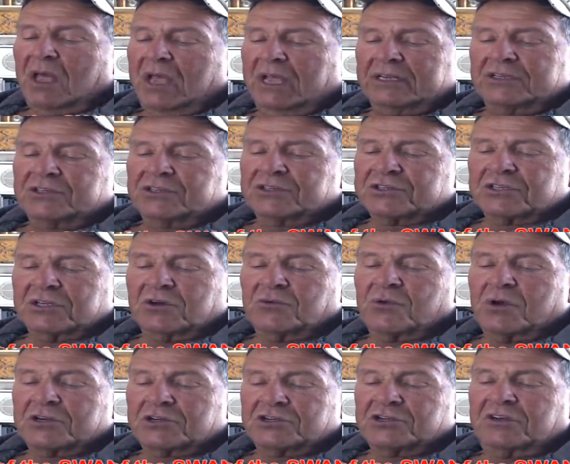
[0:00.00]
It's just a
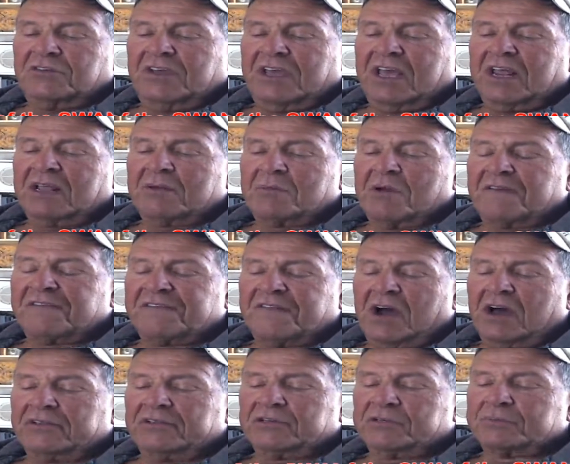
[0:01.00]
question of getting my
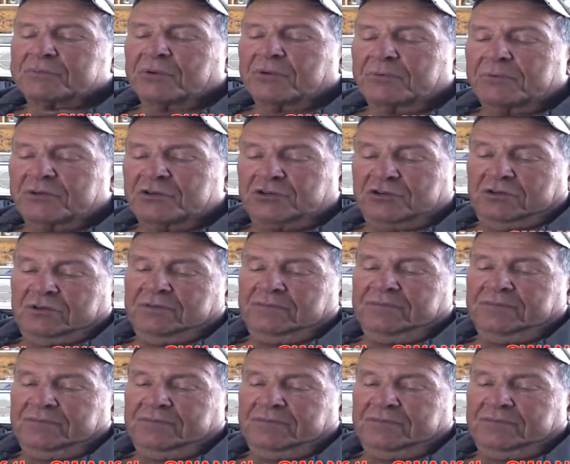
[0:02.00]
father's permission."